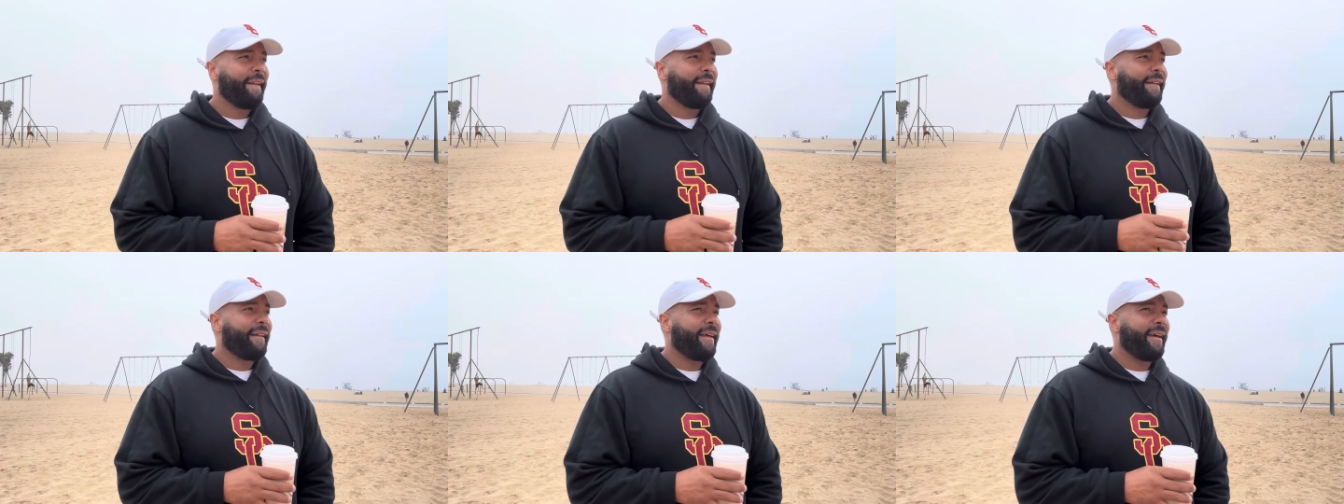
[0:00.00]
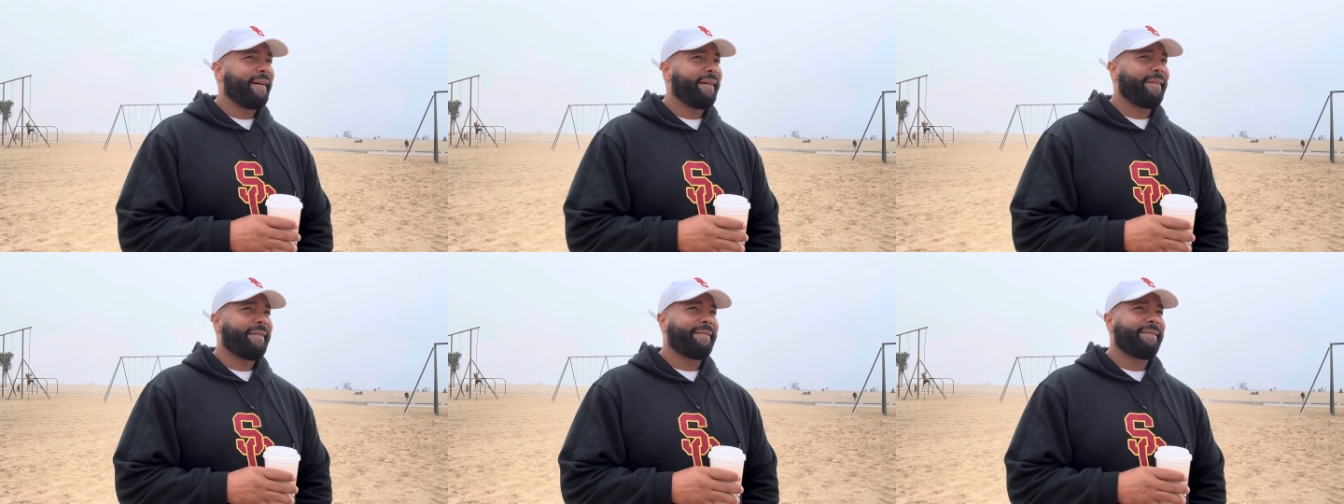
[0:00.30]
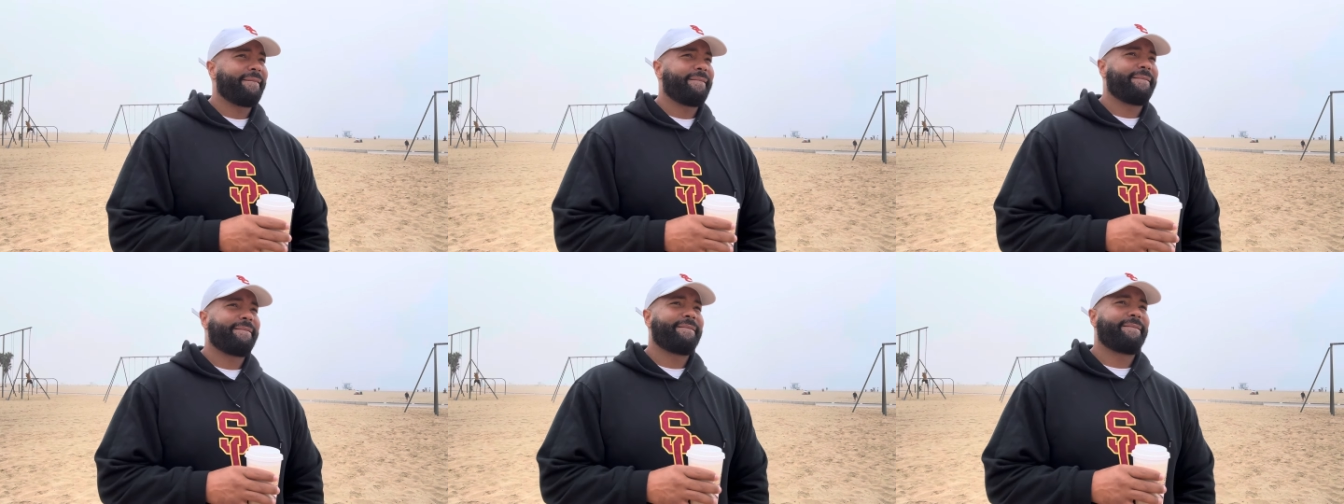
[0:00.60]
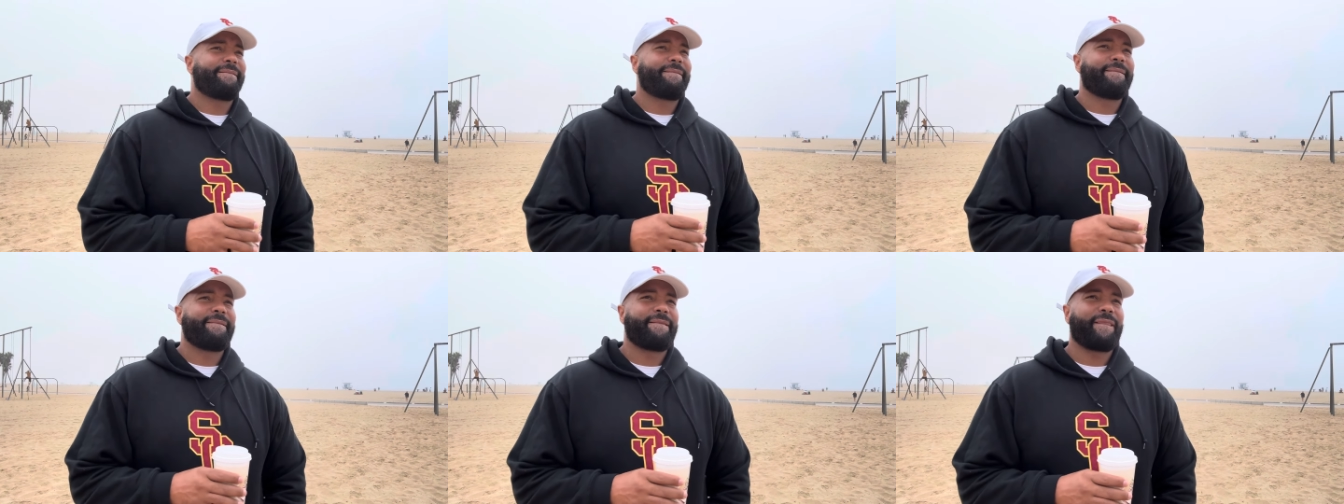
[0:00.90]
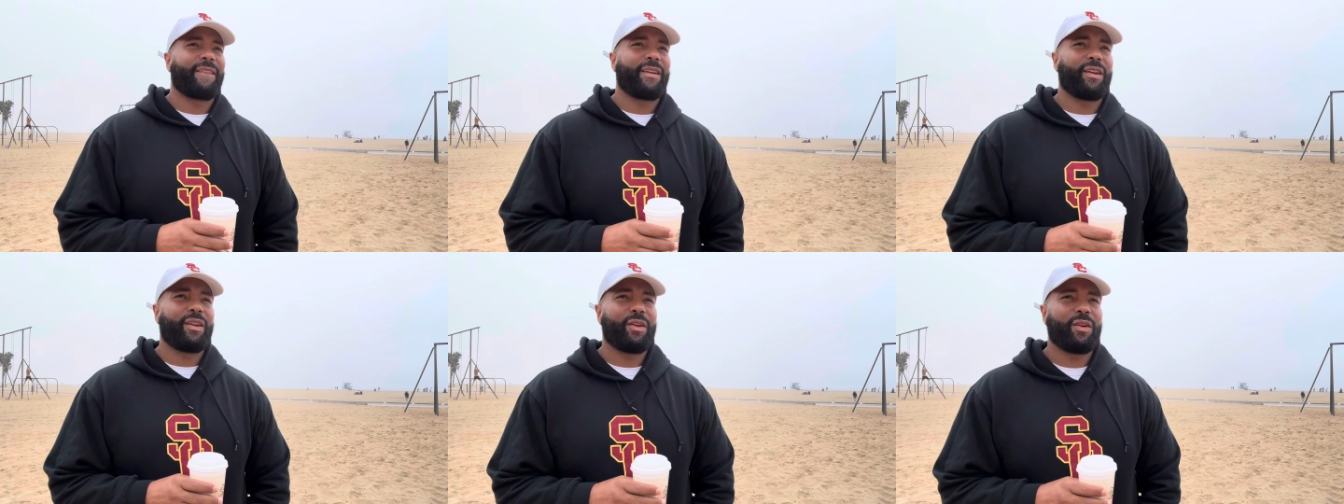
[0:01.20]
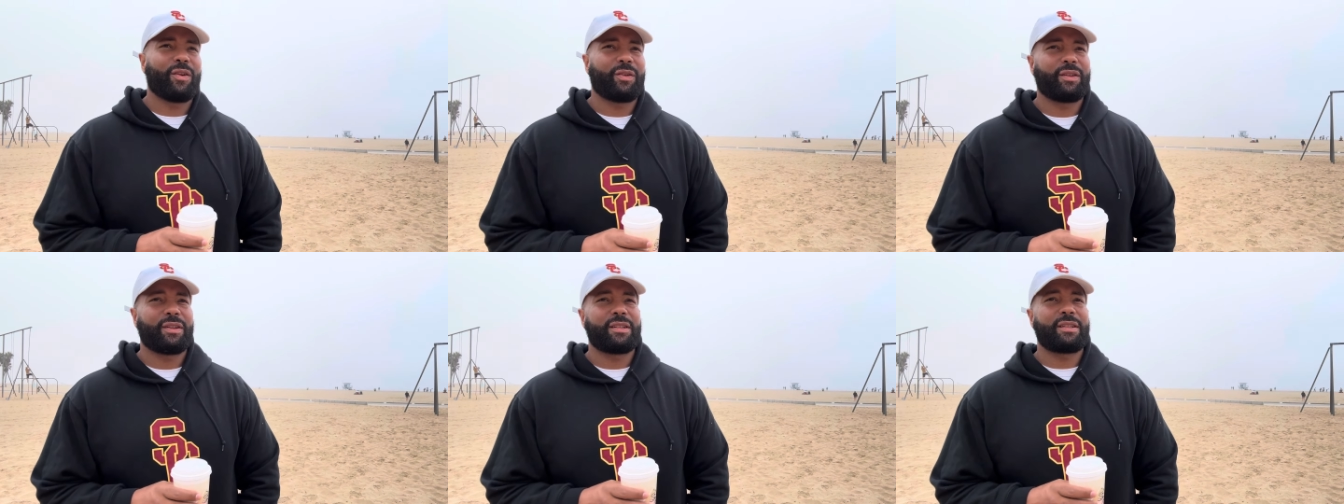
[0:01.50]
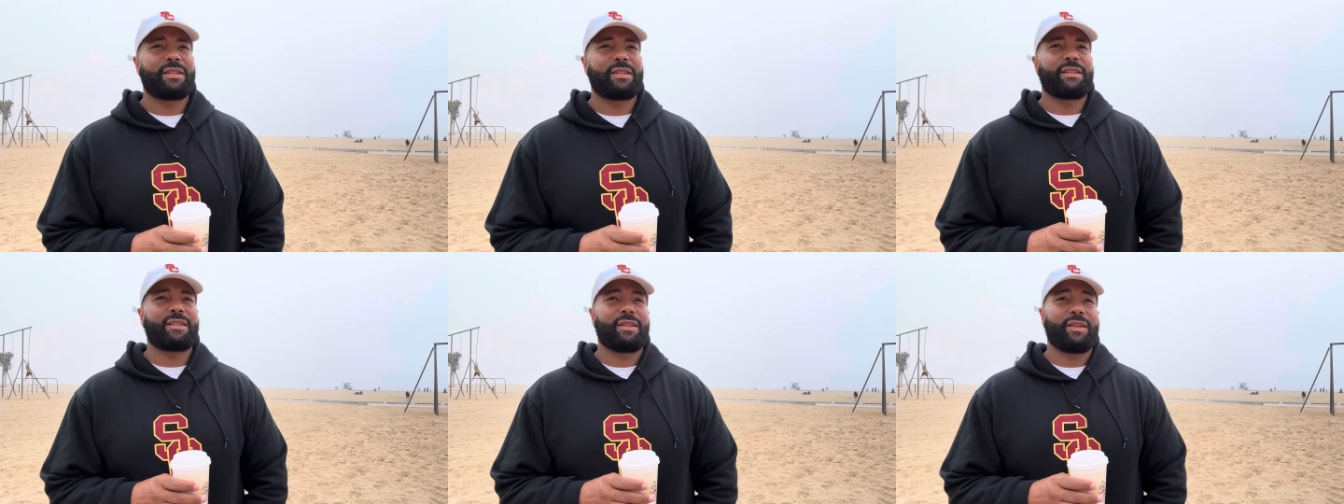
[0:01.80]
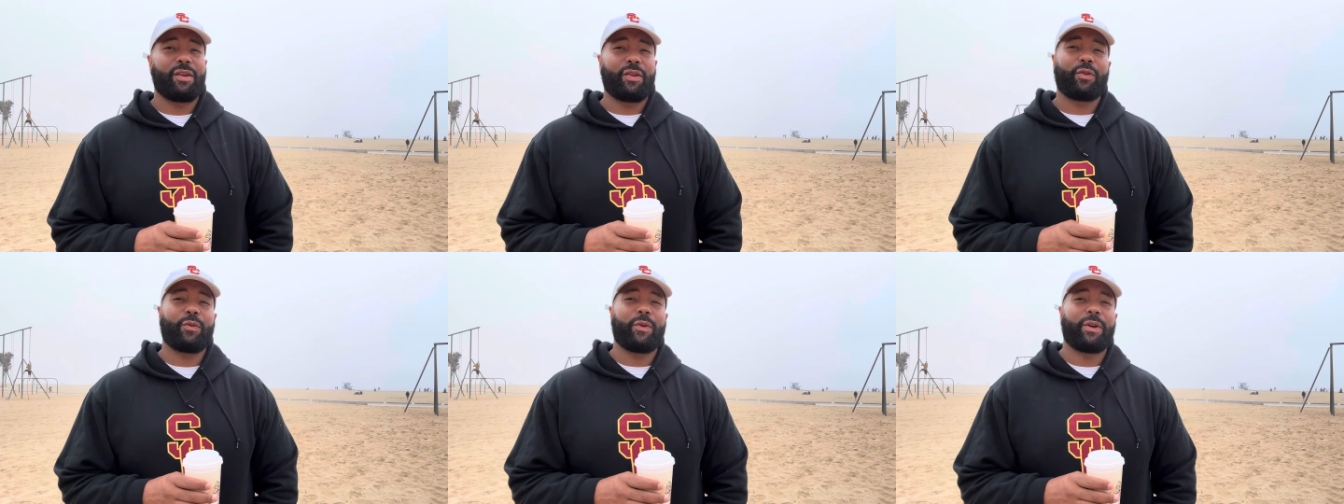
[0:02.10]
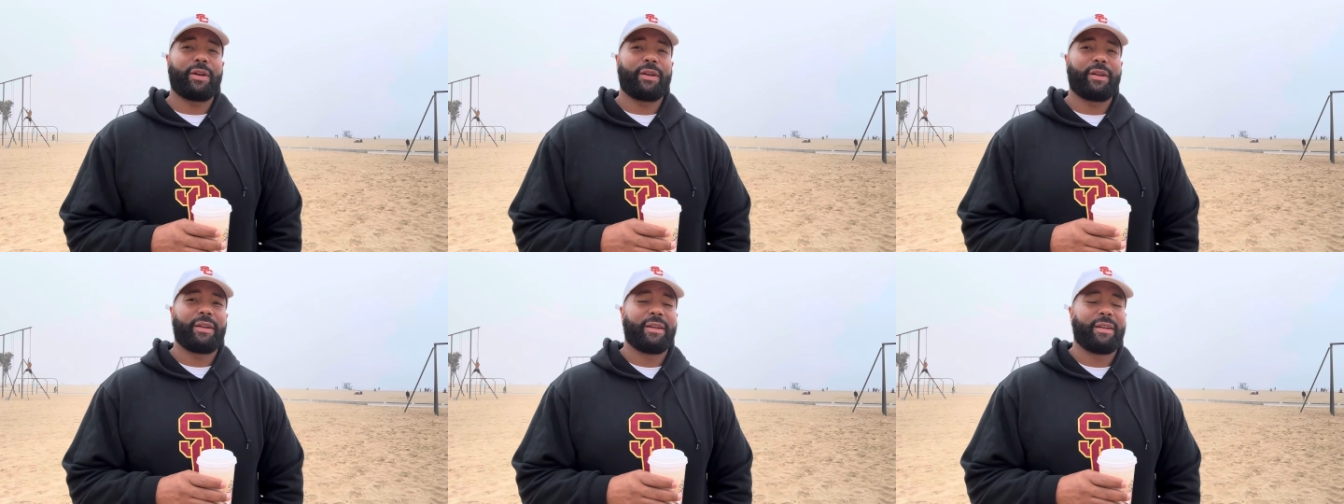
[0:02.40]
Now, you know, this is year three.